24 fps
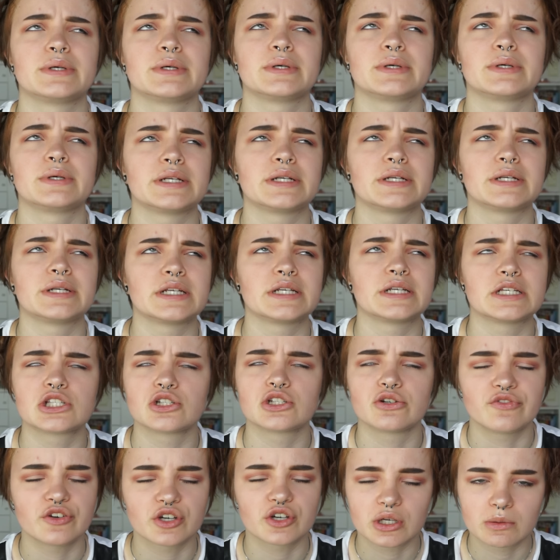I'm sweating
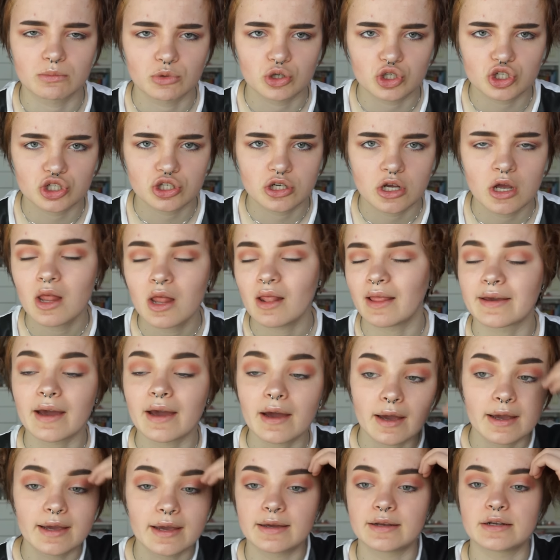so fucking much.
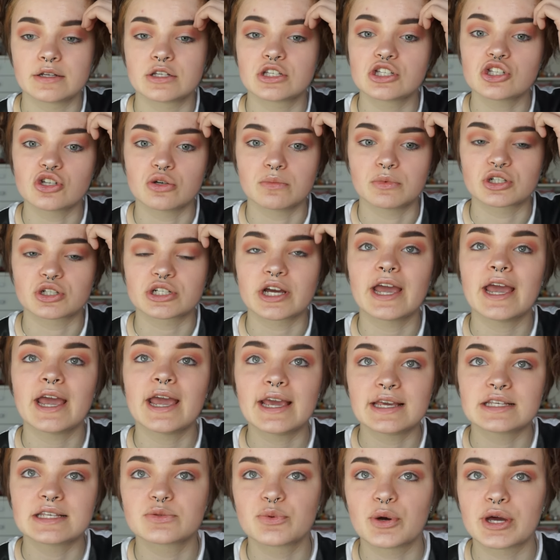Like, I hate it so much. I
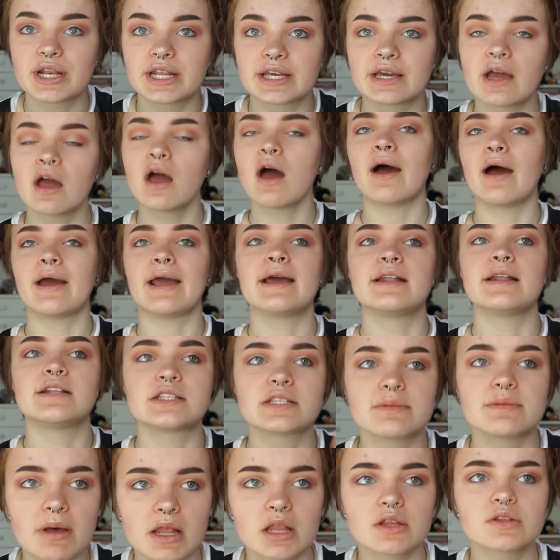hate sweating. I
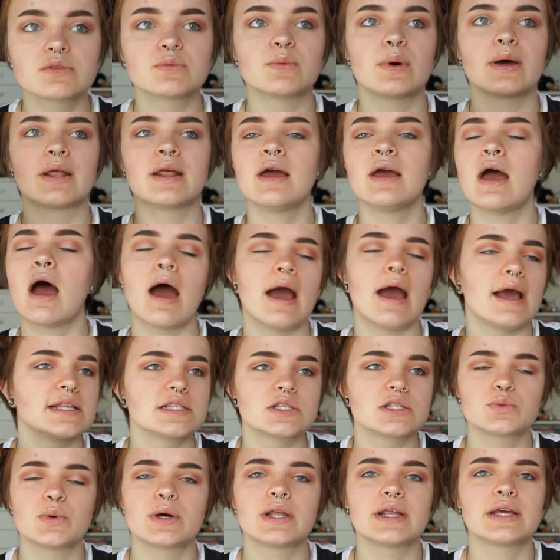hate smell sweat. I
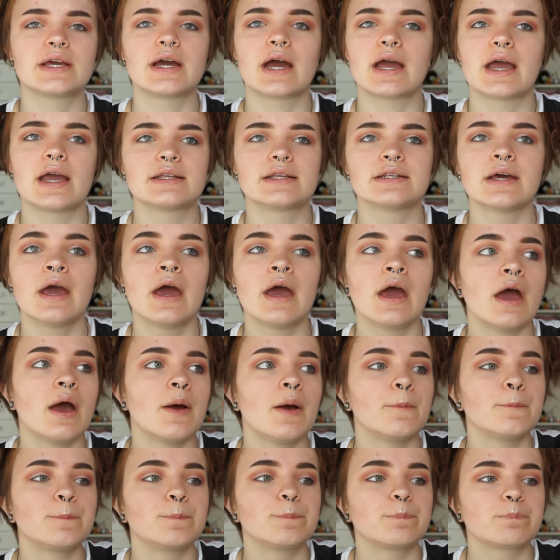hate sweating. I hate
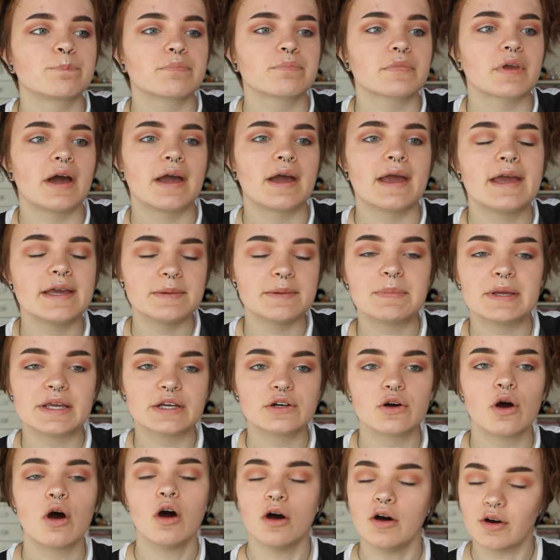
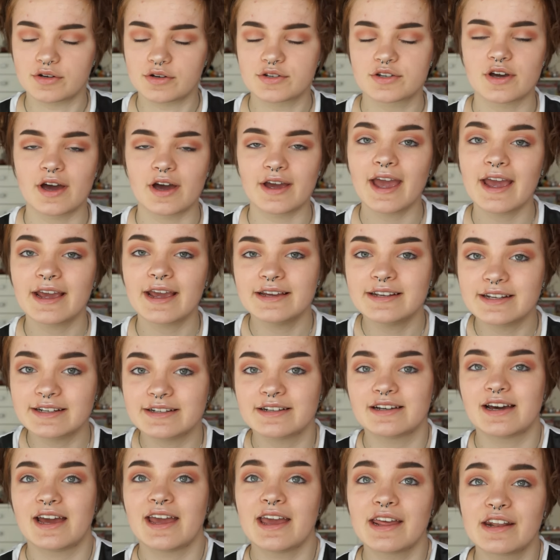being hot. I hate
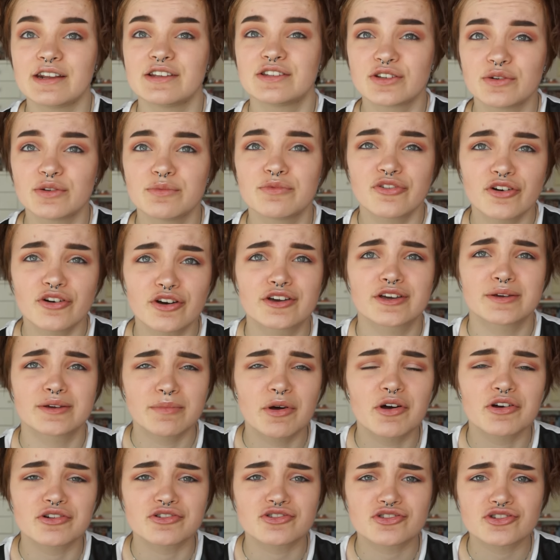it. I hate it so
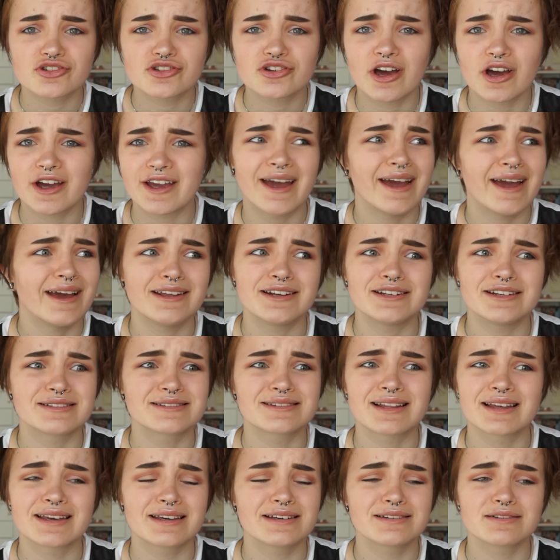fucking much. I hate
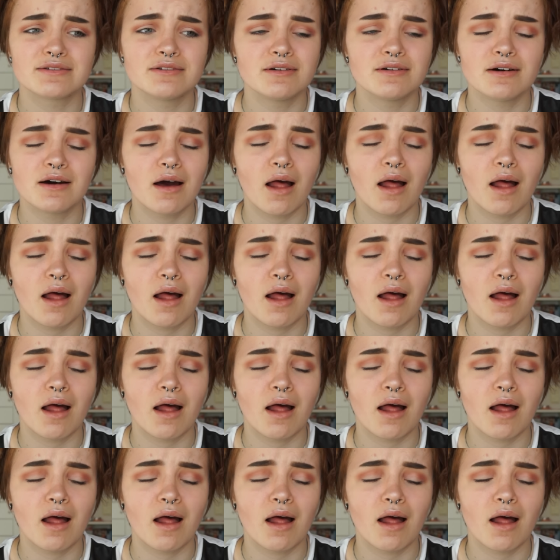it. Like,